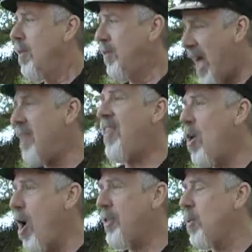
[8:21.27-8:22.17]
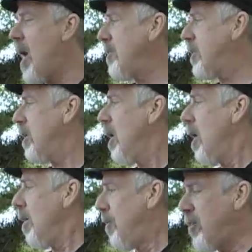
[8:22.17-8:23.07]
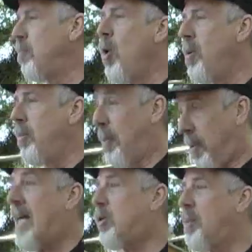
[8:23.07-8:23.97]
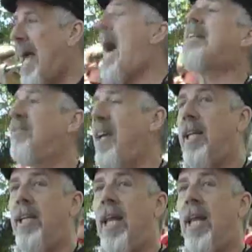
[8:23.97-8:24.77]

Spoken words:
the day that they authorize it, this movement, the pledge would be activated,